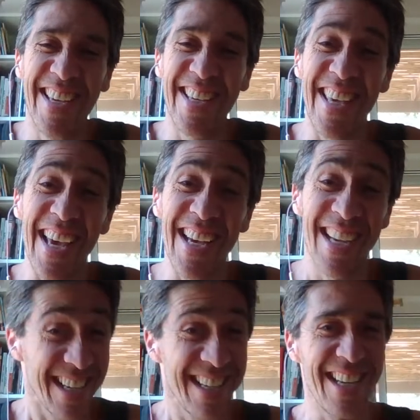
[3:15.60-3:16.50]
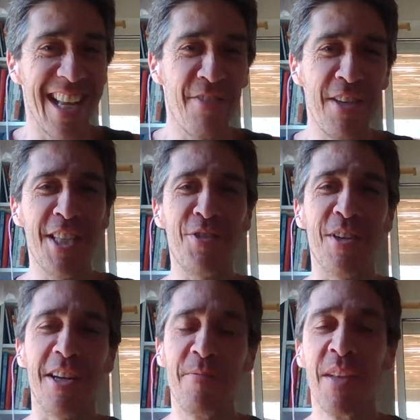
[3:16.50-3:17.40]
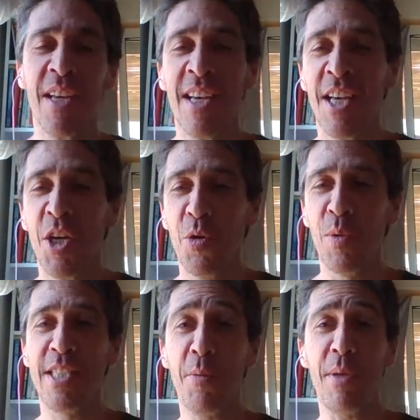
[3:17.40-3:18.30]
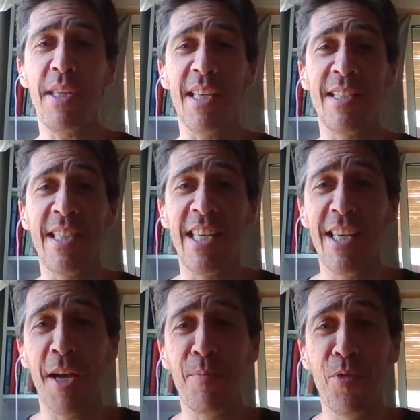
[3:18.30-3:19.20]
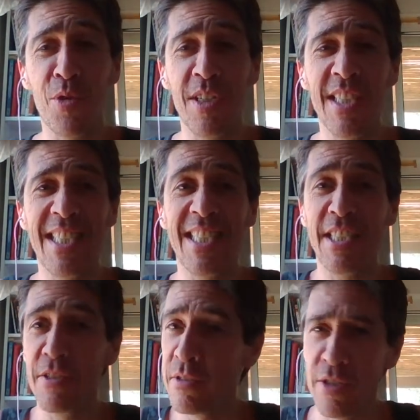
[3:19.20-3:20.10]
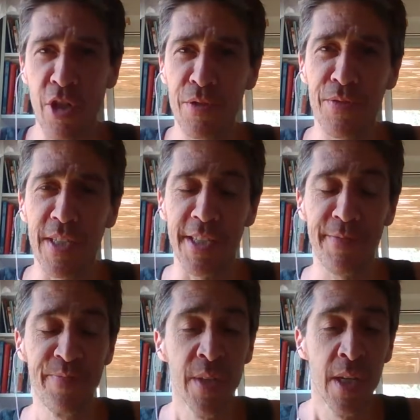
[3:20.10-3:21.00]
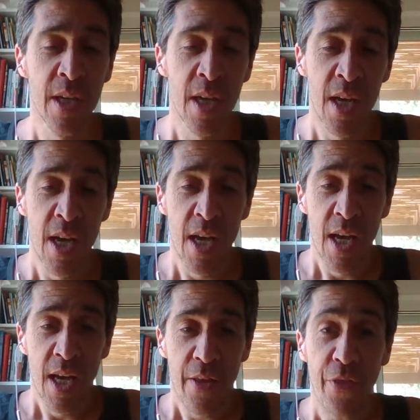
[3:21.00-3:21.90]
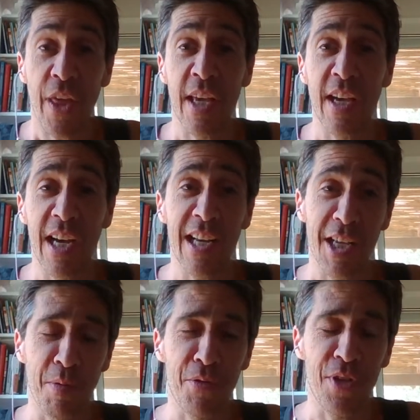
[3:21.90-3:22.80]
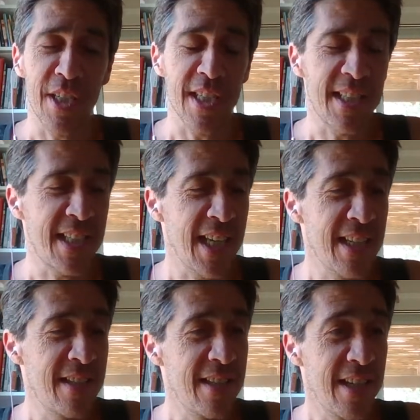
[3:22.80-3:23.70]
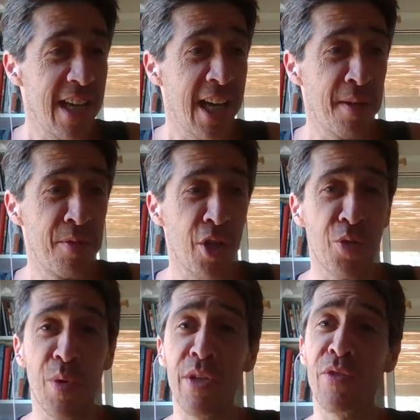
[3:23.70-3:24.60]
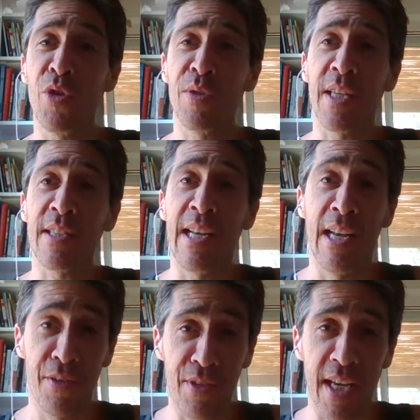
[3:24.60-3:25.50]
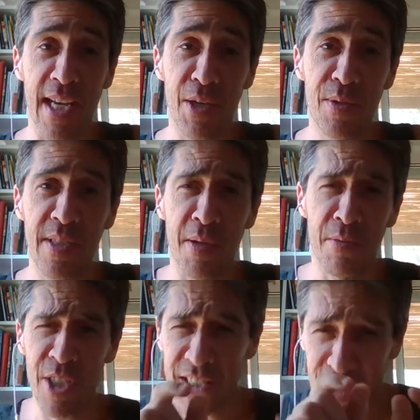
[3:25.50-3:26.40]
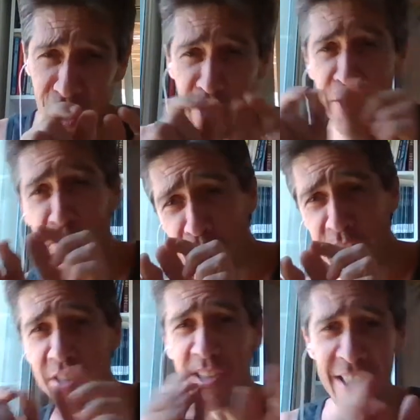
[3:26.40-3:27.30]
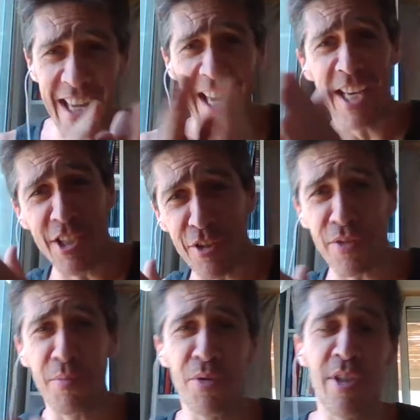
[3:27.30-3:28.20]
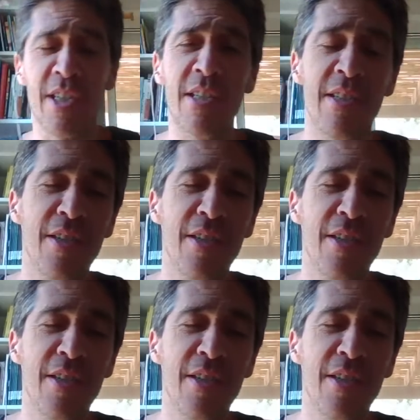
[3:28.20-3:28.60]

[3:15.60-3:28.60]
yeah, life in Israel with CPTSD up north, not fun. Thank God, like my friend just said, I'm not one of those that left the house. I'm just on the border, at the edge of the border,